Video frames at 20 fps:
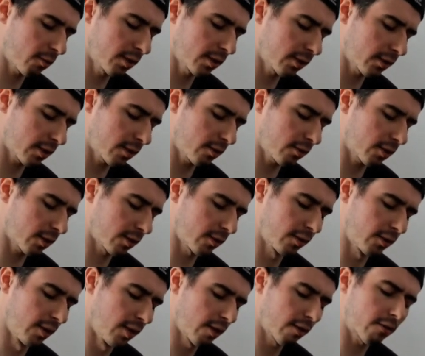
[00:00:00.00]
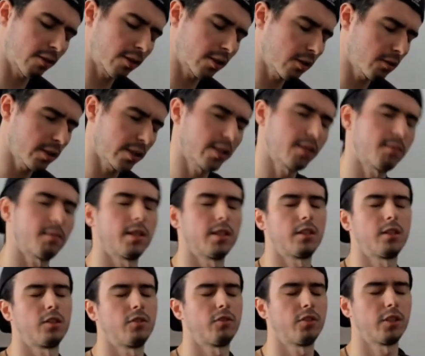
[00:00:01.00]
What is it? Hold on. Virgo, what's the
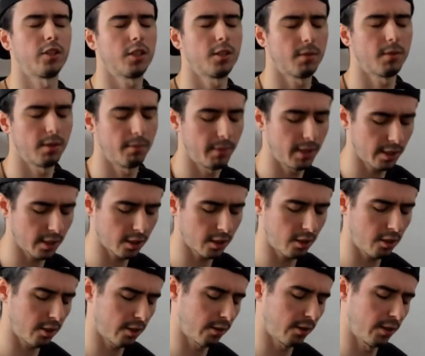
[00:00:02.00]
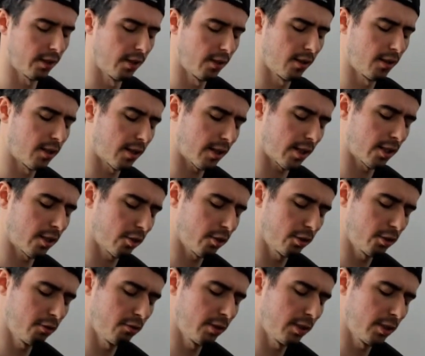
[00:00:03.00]
message for you? Come on, make a card. I know
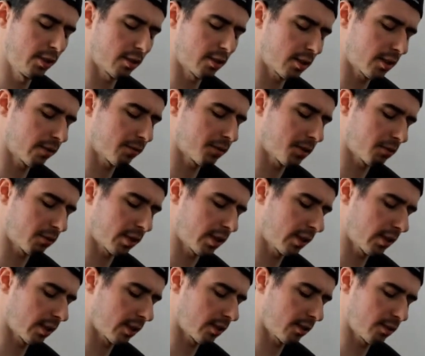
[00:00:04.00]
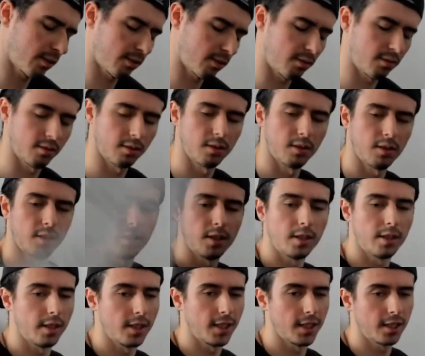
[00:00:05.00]
you need something right now.
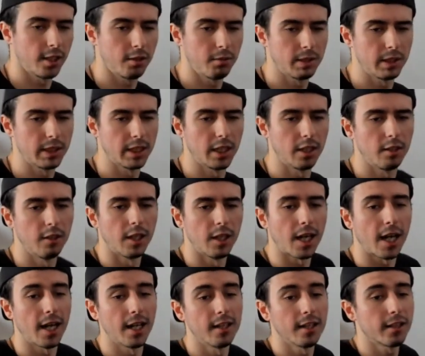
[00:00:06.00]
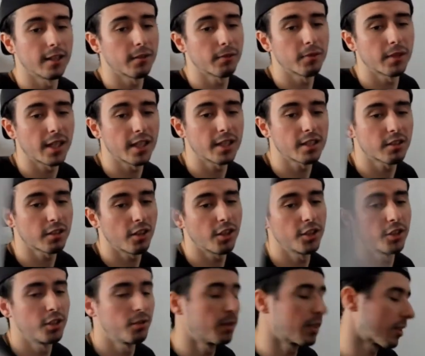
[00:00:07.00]
Yeah, there we go. I left when I saw
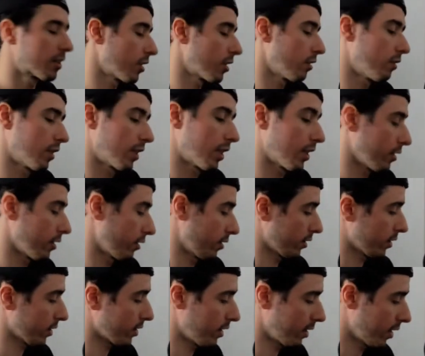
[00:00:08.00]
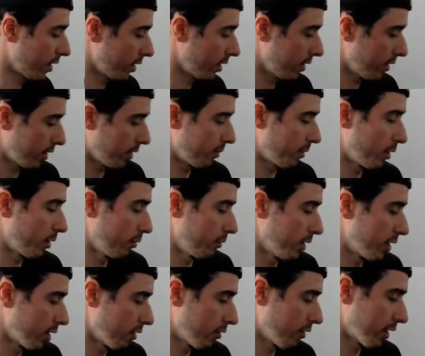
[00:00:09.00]
you with someone else. God damn, here
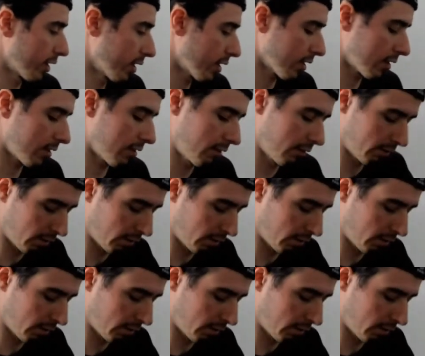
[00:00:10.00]
we go again.